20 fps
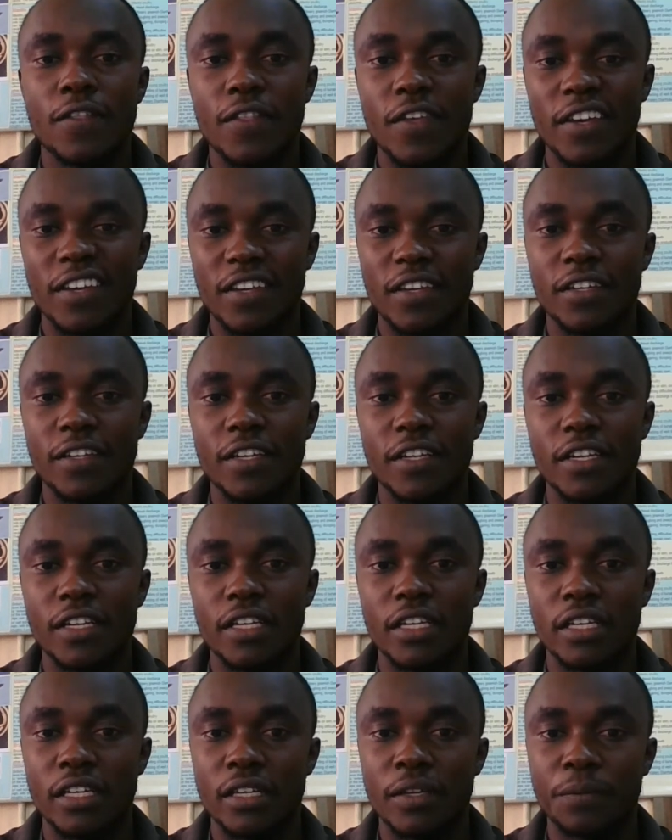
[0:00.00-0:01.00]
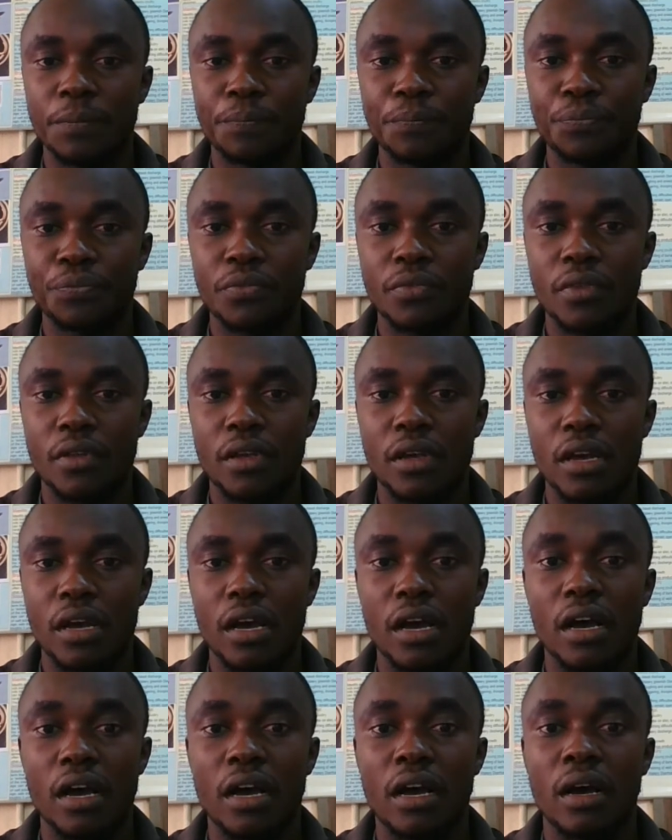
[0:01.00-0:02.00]
the kidney
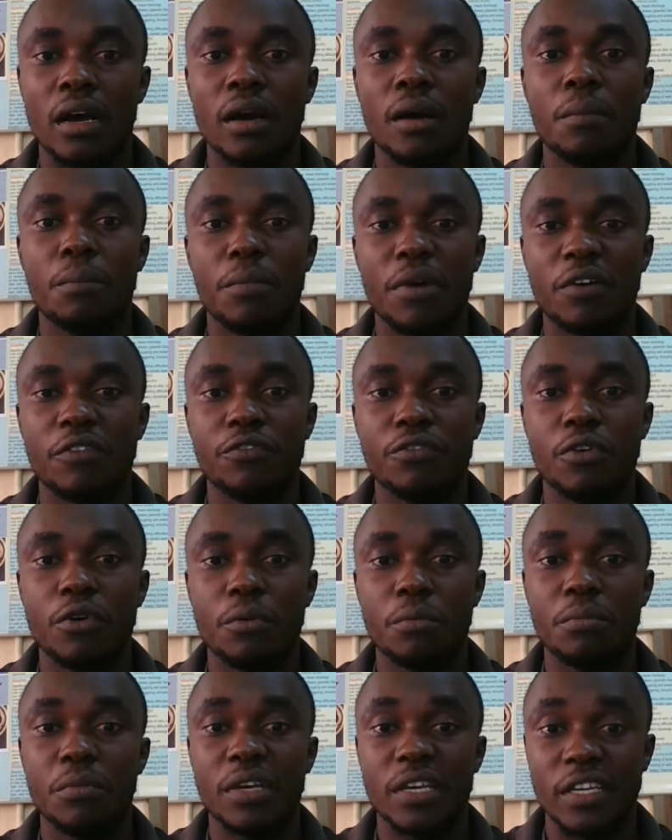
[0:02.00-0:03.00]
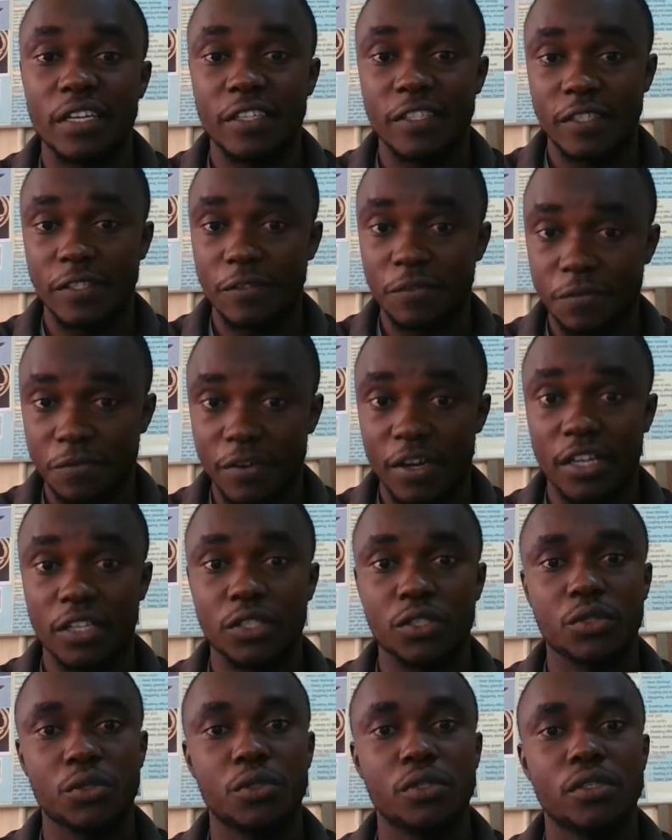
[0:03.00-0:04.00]
uh, perform its
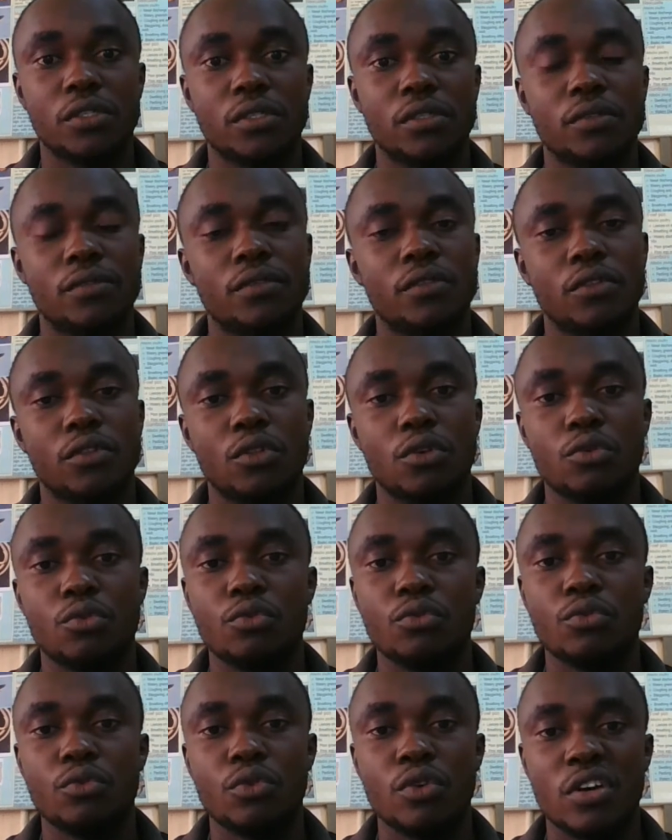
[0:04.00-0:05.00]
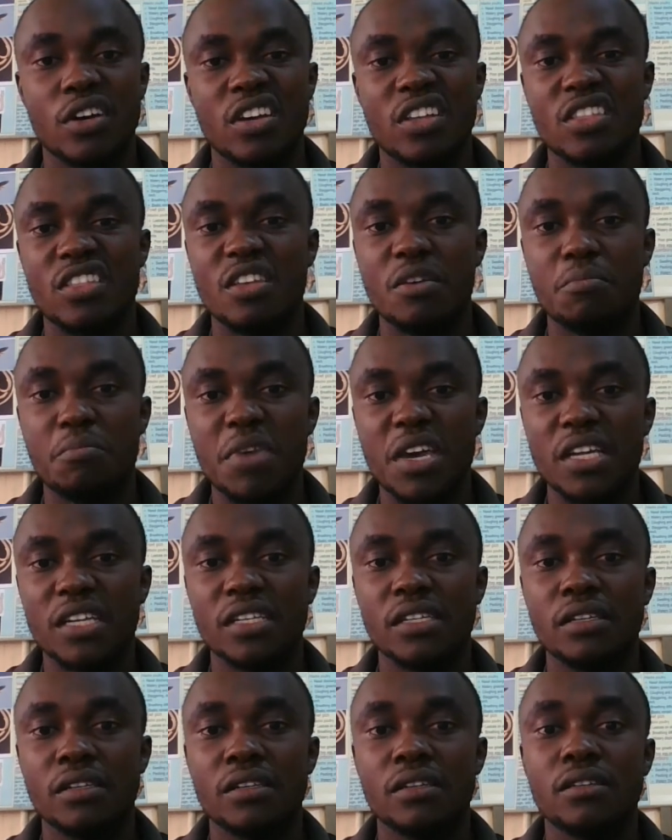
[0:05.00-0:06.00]
function through the
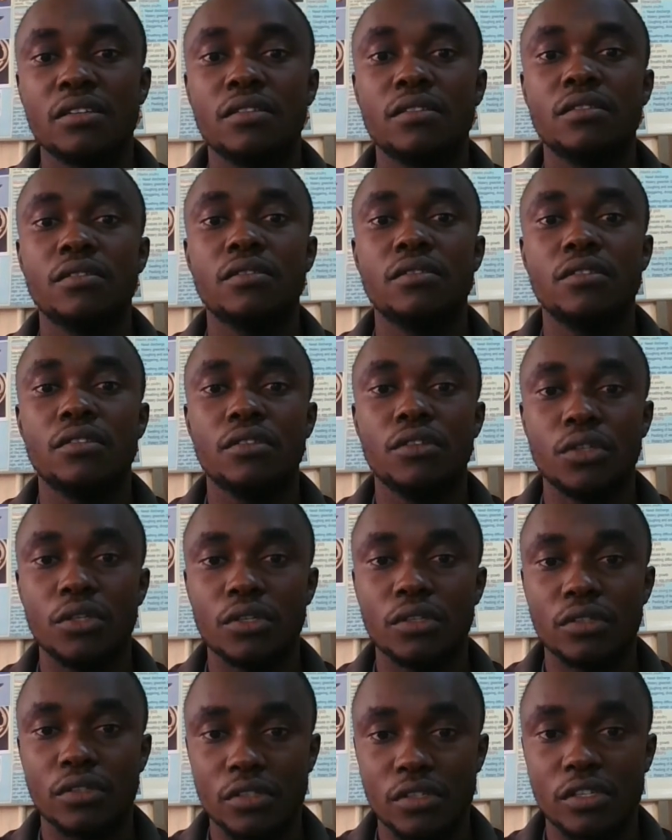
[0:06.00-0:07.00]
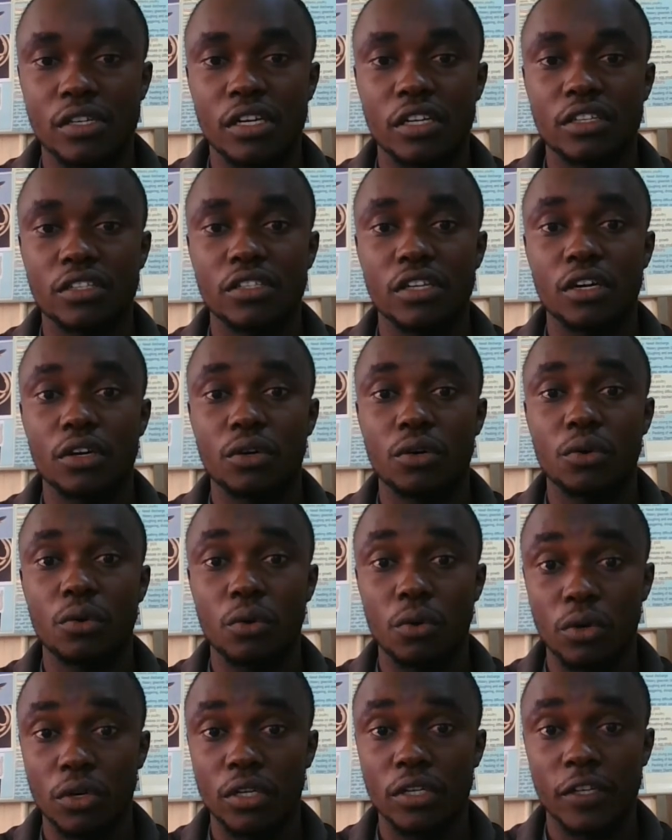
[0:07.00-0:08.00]
main structure
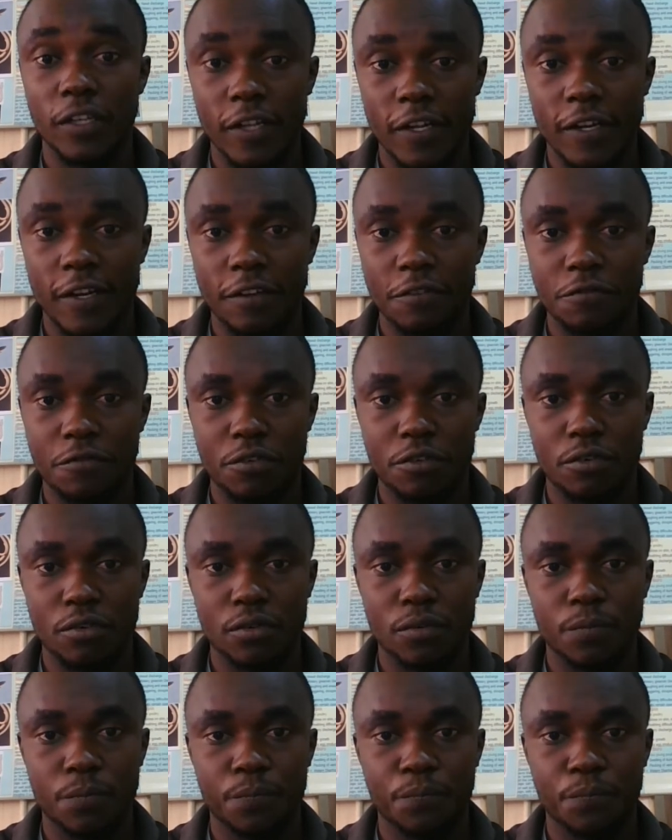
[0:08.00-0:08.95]
called the nephron.